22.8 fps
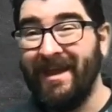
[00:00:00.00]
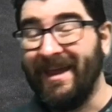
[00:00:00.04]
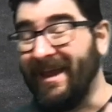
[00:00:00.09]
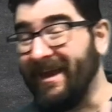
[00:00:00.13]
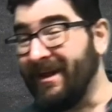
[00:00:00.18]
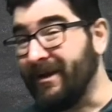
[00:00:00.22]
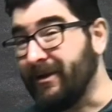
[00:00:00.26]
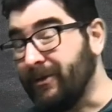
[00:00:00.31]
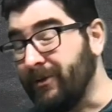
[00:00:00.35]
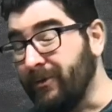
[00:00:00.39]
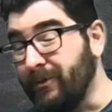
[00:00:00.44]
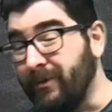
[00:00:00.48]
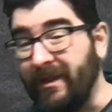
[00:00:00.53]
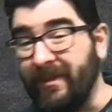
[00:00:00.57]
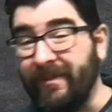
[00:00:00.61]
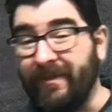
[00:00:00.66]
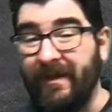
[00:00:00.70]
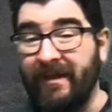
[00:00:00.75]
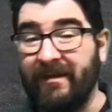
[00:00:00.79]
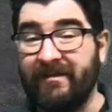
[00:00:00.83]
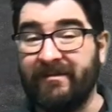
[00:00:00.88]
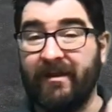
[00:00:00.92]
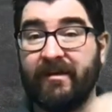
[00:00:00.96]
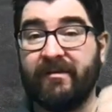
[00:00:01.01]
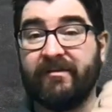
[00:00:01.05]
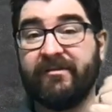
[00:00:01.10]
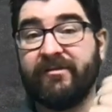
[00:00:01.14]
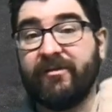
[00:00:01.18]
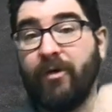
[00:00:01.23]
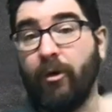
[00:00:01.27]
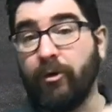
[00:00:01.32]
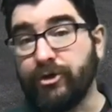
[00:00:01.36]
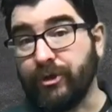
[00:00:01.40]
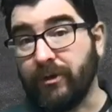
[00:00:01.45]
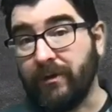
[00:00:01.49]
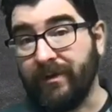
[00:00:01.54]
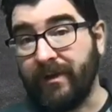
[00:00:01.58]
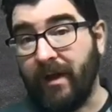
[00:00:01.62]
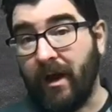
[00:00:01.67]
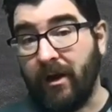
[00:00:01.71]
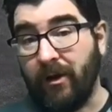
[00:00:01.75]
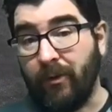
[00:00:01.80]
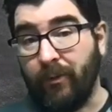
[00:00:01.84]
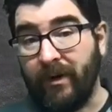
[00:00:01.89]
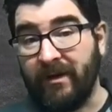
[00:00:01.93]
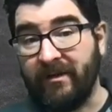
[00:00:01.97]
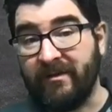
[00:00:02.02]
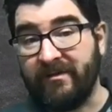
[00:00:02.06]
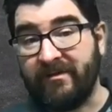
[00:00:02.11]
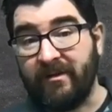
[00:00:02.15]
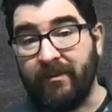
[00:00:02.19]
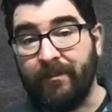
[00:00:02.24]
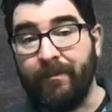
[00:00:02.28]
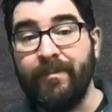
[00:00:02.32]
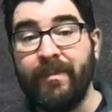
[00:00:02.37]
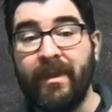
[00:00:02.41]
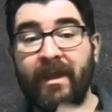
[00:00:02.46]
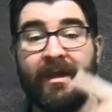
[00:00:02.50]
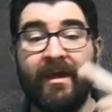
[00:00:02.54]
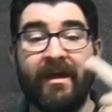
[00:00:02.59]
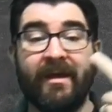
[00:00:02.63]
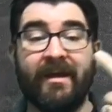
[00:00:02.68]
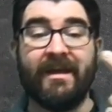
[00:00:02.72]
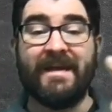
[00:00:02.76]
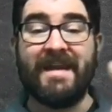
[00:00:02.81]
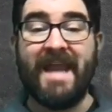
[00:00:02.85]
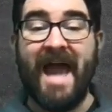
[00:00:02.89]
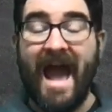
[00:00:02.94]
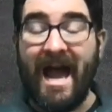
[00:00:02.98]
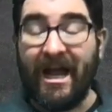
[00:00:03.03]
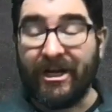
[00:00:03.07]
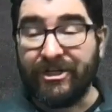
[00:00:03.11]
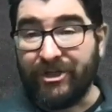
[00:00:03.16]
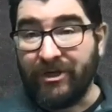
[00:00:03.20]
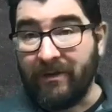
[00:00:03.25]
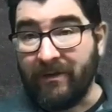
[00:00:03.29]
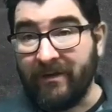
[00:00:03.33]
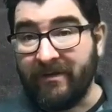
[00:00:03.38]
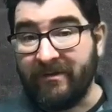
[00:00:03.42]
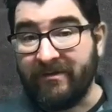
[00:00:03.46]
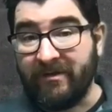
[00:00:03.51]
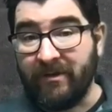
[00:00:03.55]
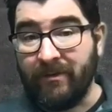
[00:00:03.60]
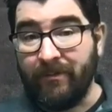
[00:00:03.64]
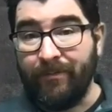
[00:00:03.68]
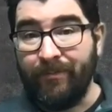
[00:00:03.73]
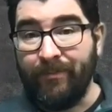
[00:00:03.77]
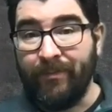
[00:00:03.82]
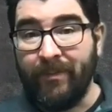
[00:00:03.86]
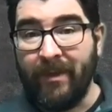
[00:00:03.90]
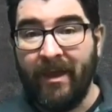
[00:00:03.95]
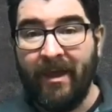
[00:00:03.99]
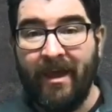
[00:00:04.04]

including things like social Darwinism, nationalism,